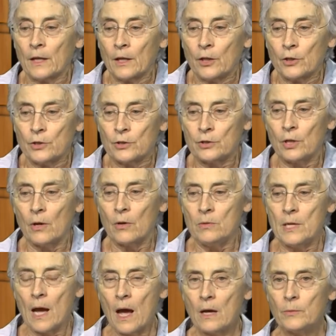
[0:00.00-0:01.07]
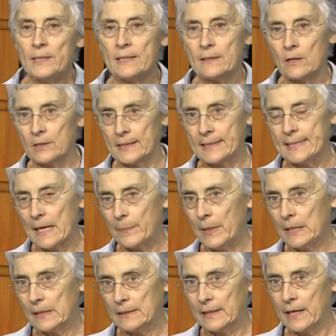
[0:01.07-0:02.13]
So now we start stepping
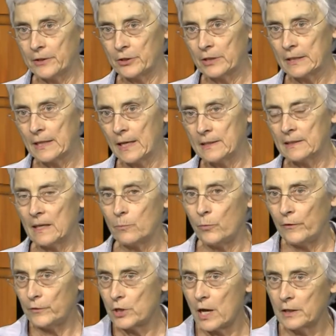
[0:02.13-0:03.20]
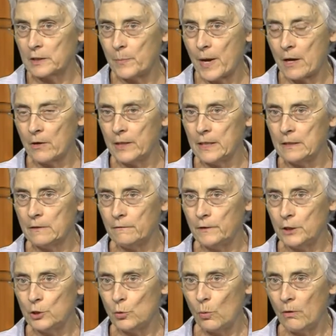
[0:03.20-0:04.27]
this exercise up. We've talked about our
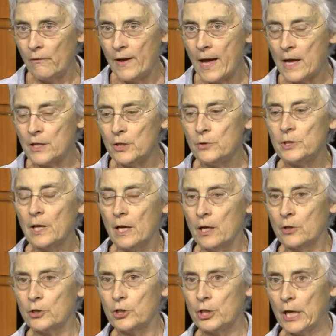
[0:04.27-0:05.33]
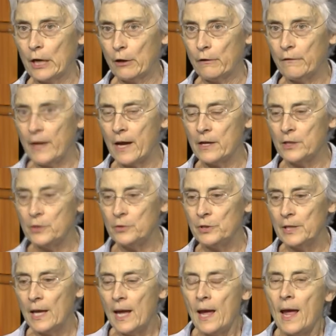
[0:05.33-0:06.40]
individual values and our shared values.
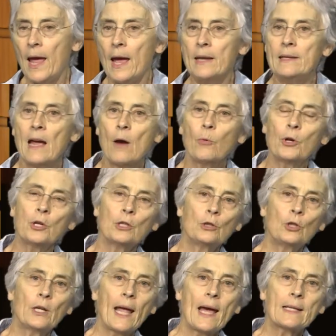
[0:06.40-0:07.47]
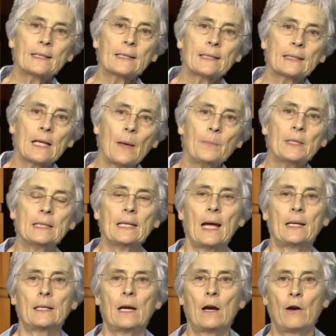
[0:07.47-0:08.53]
And now we're going to look at a subset
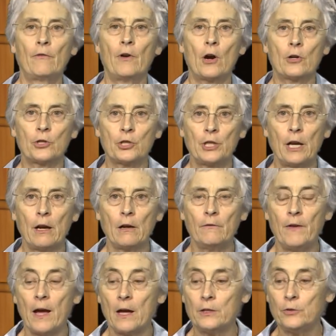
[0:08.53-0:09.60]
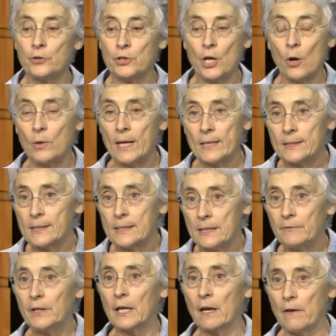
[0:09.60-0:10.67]
of our shared values known as
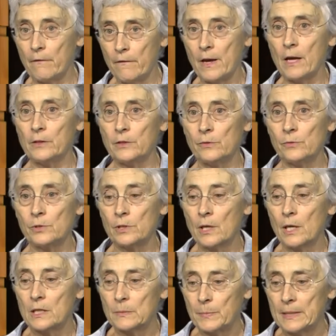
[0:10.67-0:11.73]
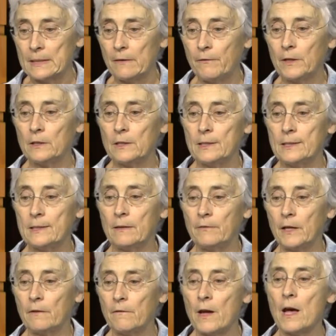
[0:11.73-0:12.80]
civic values. specifically
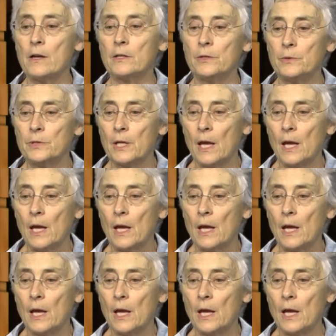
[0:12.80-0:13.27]
civic values.